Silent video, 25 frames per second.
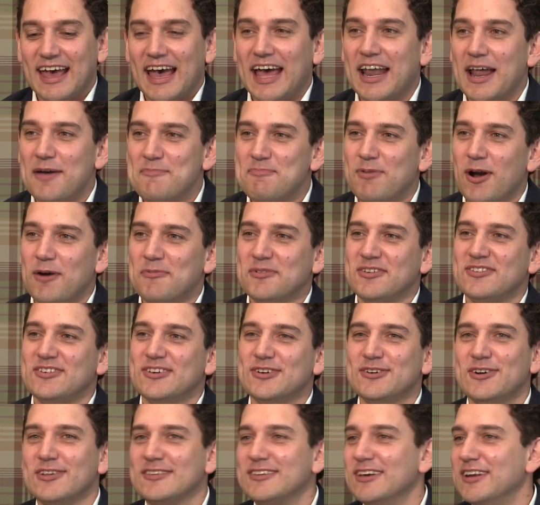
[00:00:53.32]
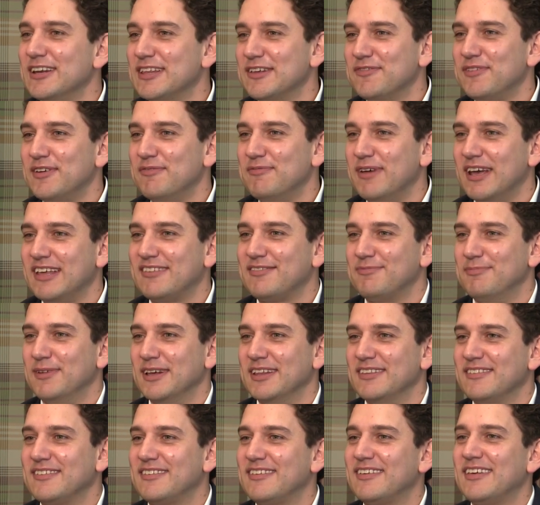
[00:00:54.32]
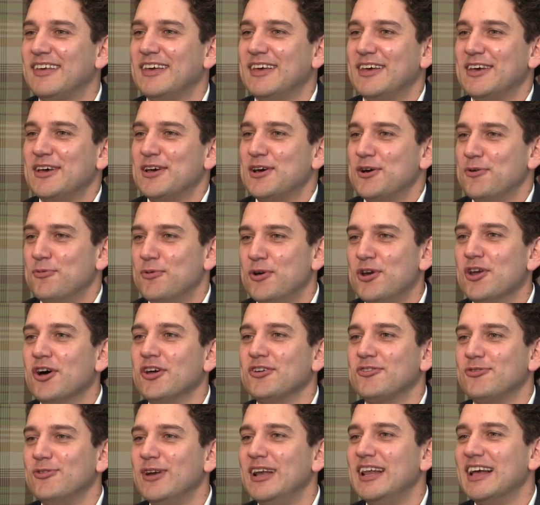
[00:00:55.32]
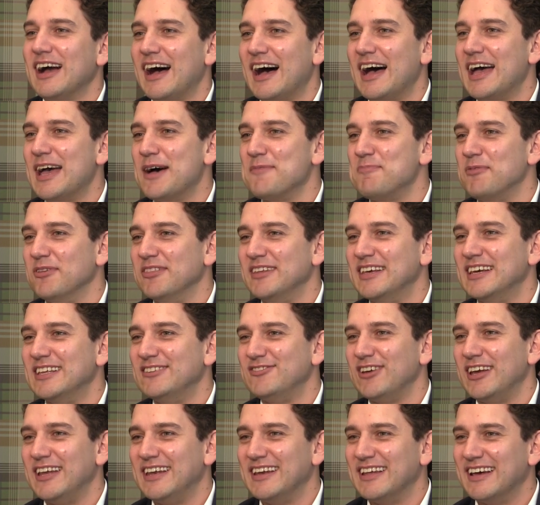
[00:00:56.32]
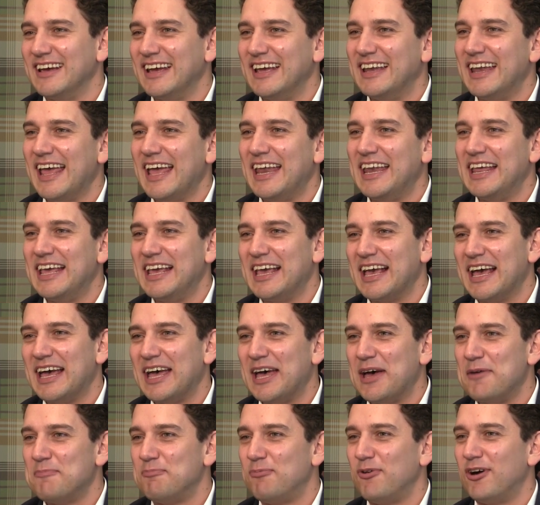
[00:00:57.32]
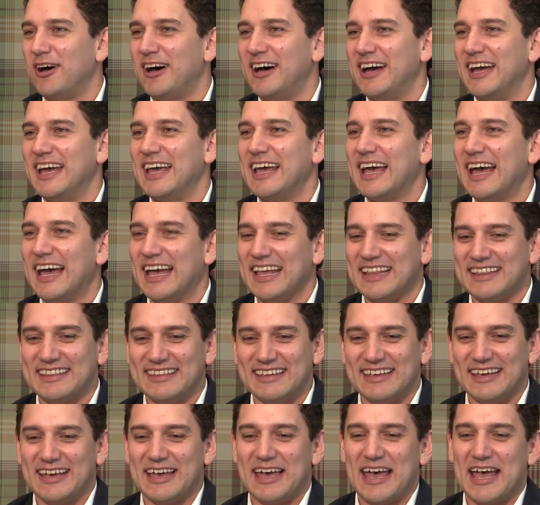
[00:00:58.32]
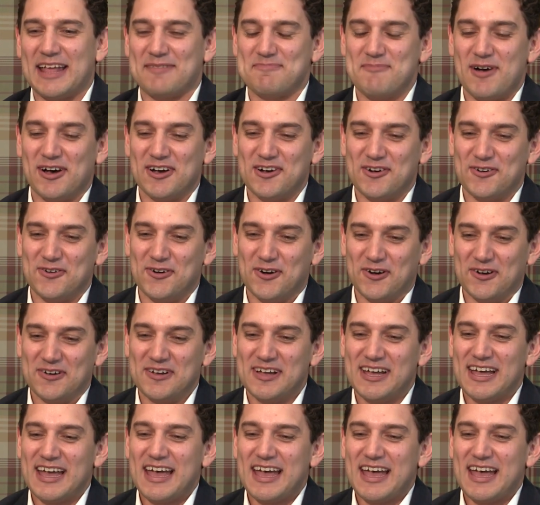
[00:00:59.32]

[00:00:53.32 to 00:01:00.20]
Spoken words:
And I promise you, alternative investments were not really high up on the agenda in any braai at Magogong.